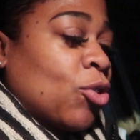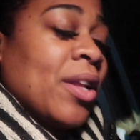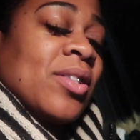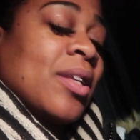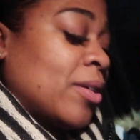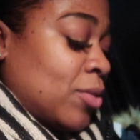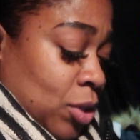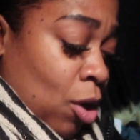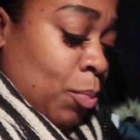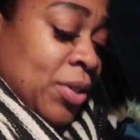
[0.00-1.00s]
trying to
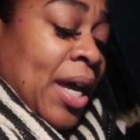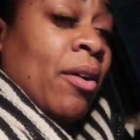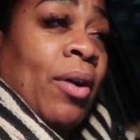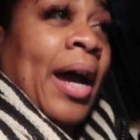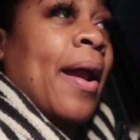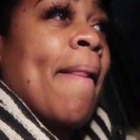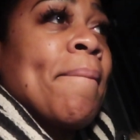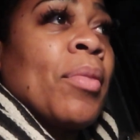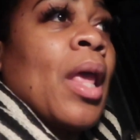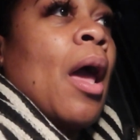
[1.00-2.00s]
tell Montana, right?
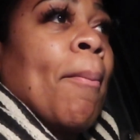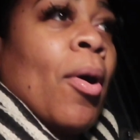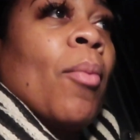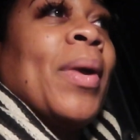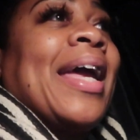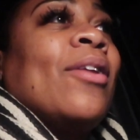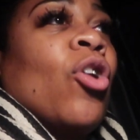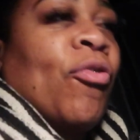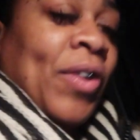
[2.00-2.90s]
Put me in your